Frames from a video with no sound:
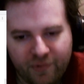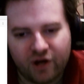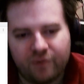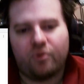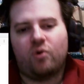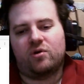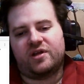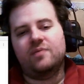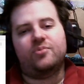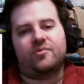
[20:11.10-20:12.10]
poorly
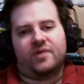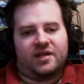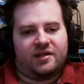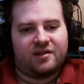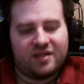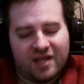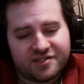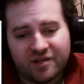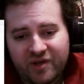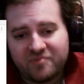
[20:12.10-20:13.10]
implemented. And
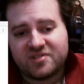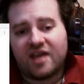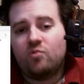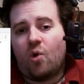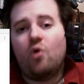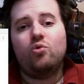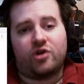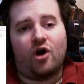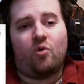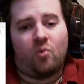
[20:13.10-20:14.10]
sometimes they won't
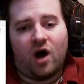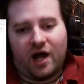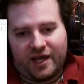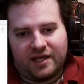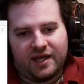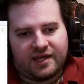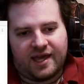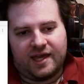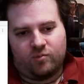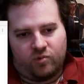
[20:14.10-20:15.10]
know why a
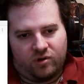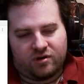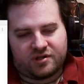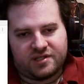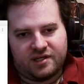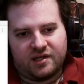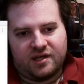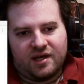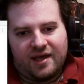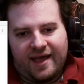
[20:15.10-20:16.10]
game worked.
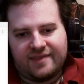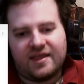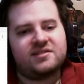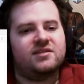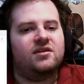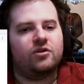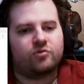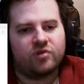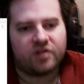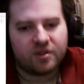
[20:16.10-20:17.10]
And that's another
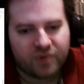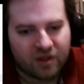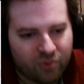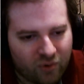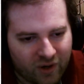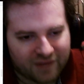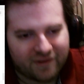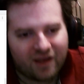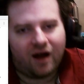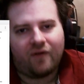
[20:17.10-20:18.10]
really big point.
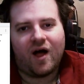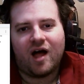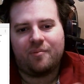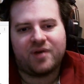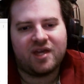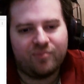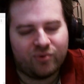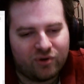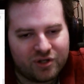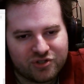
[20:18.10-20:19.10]
A lot of
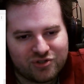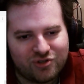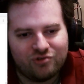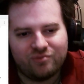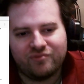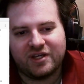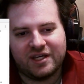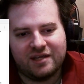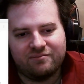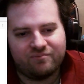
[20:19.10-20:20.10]
people assume
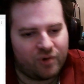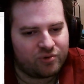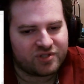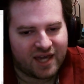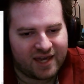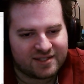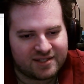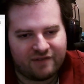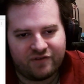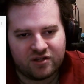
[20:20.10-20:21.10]
in most cases
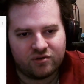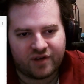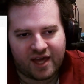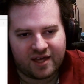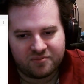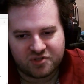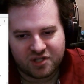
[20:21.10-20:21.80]
that video games